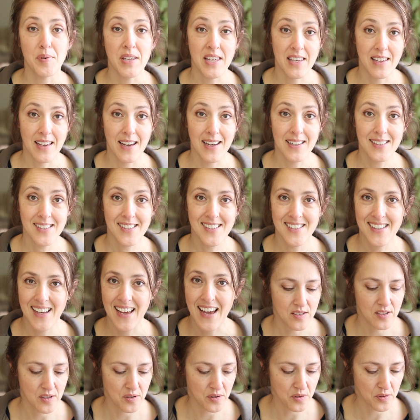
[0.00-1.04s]
ps
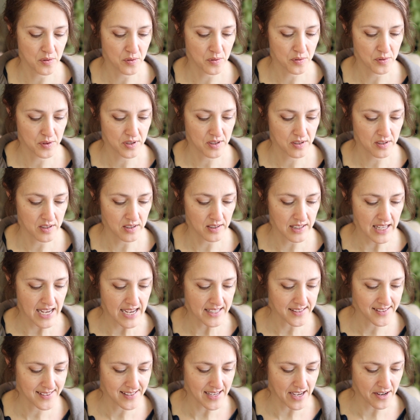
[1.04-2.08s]
so the
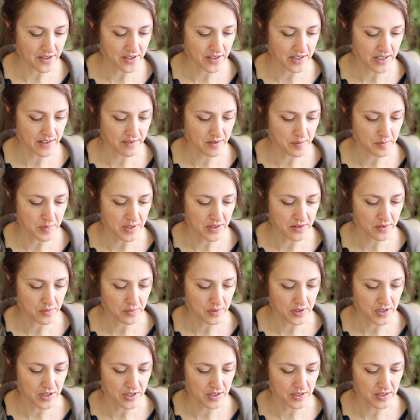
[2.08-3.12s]
last saturday of the month
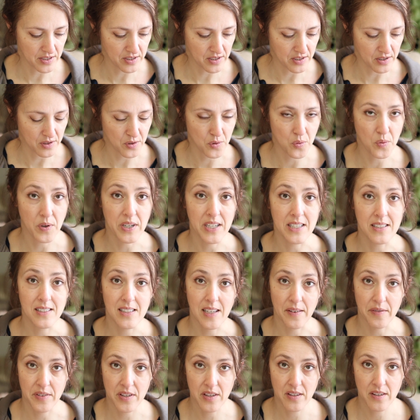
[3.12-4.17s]
which is the
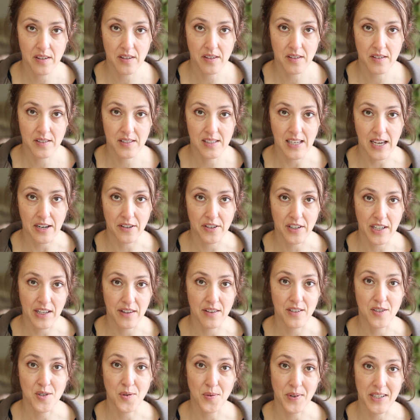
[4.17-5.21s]
27th saturday
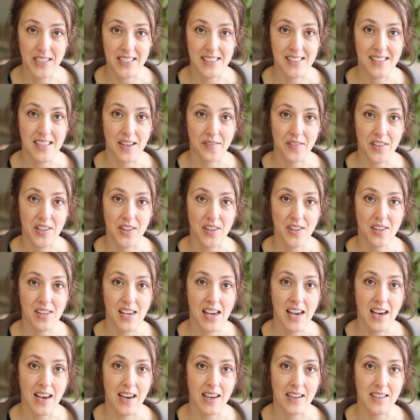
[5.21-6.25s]
the 27th
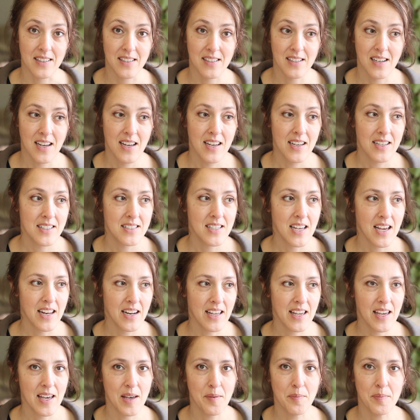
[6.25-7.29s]
at
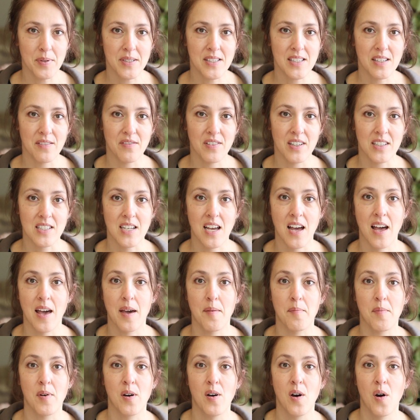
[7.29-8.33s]
10 a.m pacific
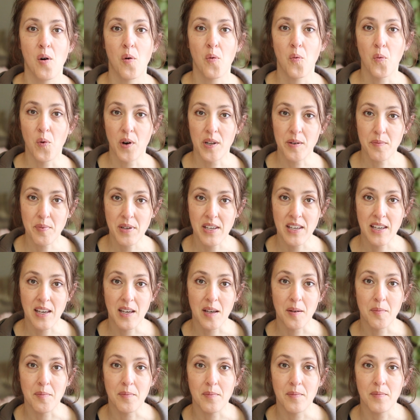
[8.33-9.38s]
time 1
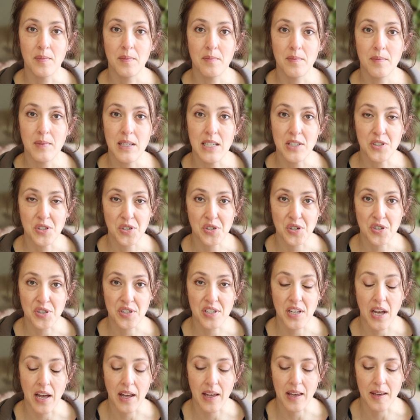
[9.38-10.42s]
p.m. Eastern
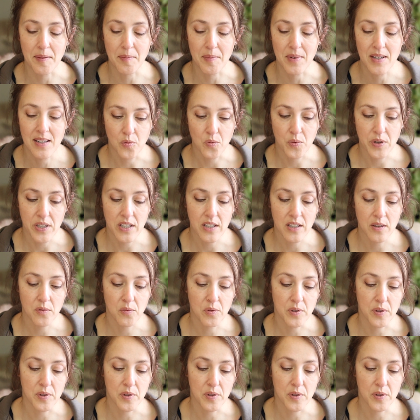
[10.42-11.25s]
Time, uh, we